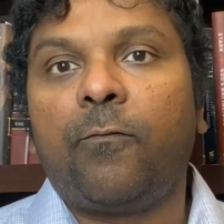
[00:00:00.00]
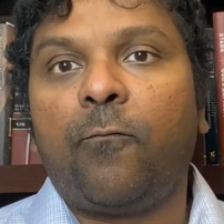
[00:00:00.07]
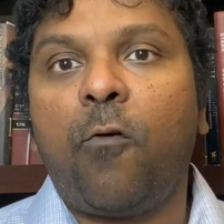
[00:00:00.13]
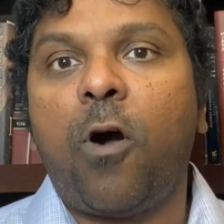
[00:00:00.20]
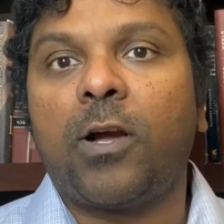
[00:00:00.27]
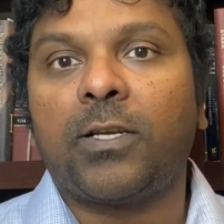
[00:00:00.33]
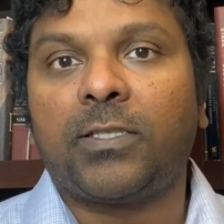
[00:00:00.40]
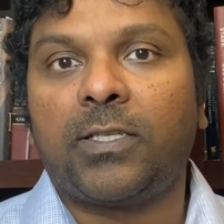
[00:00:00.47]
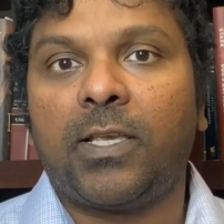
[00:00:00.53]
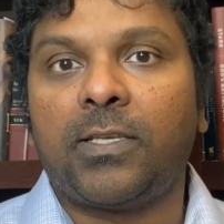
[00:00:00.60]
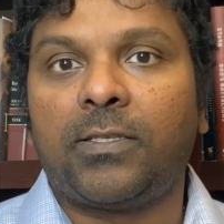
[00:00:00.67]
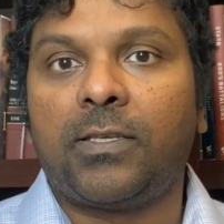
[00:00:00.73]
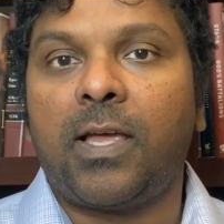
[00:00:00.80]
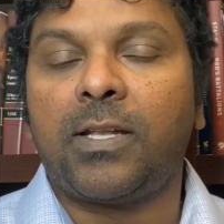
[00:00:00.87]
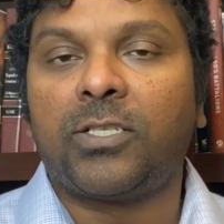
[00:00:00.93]

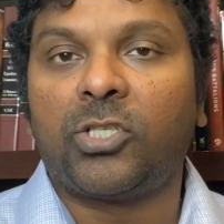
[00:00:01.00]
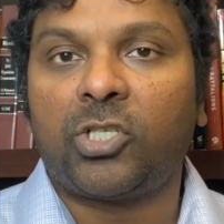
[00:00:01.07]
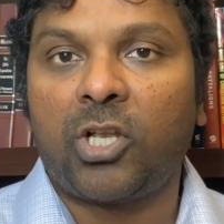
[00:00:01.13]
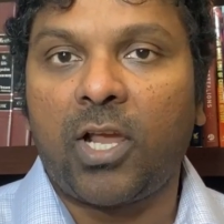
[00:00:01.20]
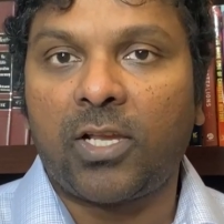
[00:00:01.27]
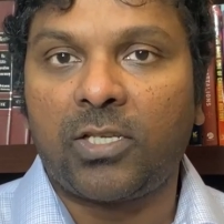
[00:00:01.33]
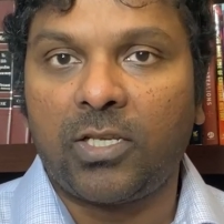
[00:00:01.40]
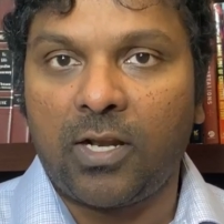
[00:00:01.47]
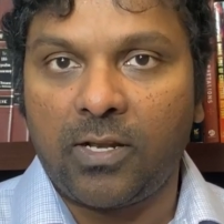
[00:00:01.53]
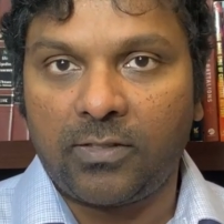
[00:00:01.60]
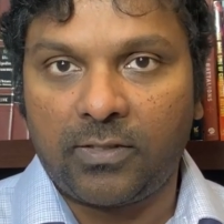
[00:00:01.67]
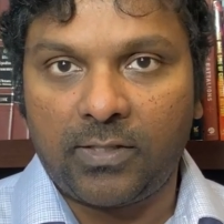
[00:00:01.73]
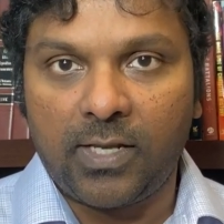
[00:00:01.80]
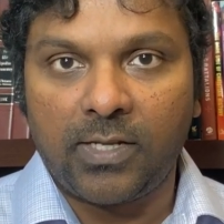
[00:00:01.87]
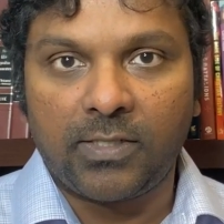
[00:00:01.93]
focuses on structural
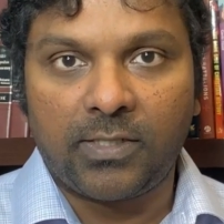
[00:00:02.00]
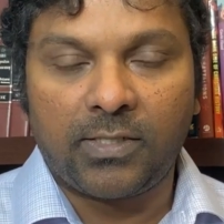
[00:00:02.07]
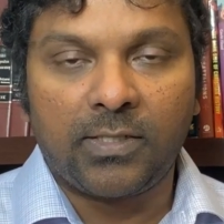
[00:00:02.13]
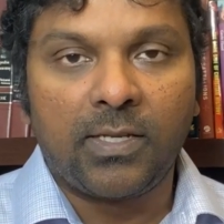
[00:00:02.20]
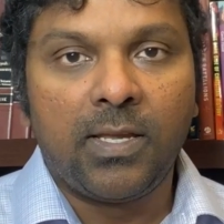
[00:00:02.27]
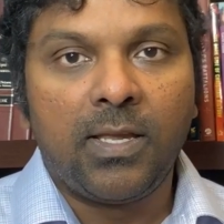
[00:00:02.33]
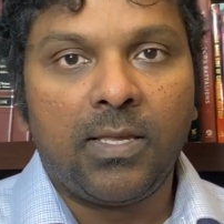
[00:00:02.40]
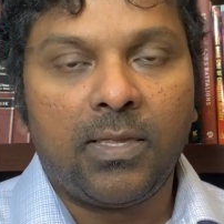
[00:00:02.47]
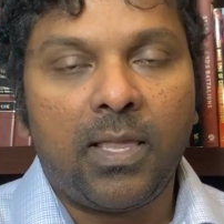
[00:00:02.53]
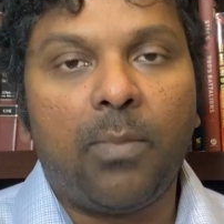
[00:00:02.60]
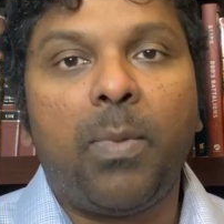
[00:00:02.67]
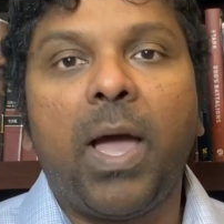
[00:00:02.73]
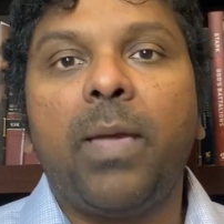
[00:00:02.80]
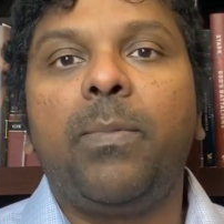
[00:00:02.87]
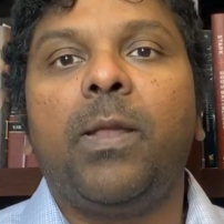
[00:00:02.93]
sins. The
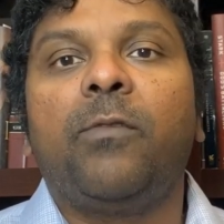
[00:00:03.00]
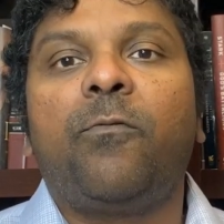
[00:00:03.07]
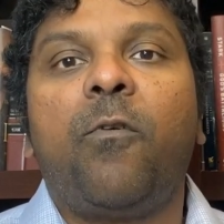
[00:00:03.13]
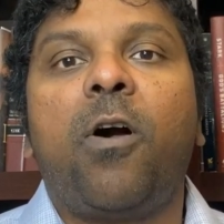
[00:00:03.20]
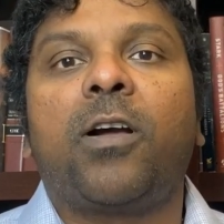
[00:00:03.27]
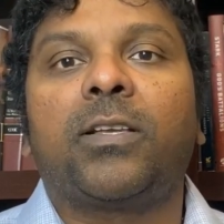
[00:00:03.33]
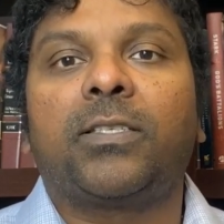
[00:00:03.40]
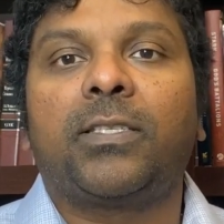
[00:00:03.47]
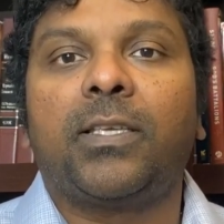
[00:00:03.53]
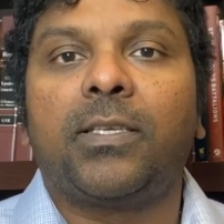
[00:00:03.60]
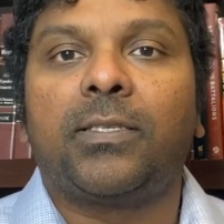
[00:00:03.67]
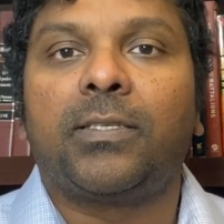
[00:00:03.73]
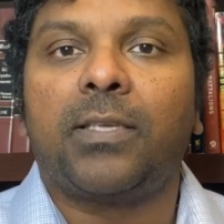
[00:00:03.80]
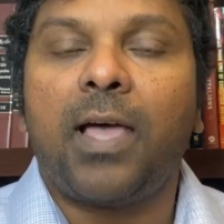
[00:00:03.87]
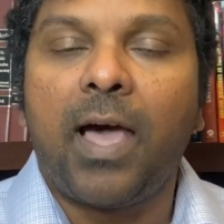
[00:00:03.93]
Bible
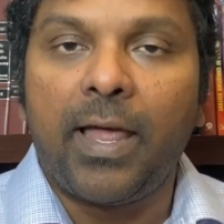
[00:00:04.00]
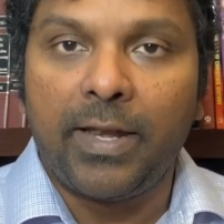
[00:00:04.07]
focuses on